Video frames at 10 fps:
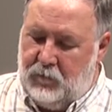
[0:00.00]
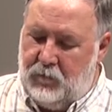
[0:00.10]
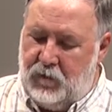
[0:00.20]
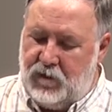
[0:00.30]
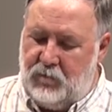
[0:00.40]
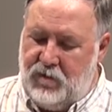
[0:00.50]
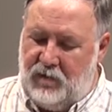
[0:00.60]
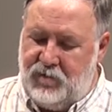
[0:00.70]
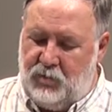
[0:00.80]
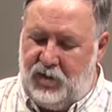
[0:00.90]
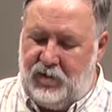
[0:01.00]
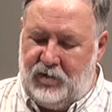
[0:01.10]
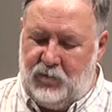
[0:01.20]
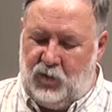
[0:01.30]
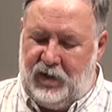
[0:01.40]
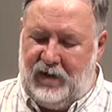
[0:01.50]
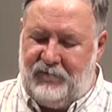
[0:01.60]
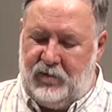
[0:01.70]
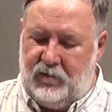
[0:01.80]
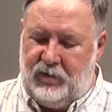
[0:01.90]
But sometimes you might want to
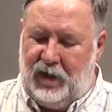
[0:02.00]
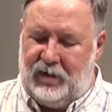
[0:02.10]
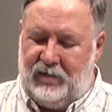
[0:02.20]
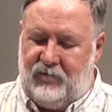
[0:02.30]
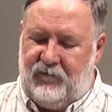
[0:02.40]
have it not level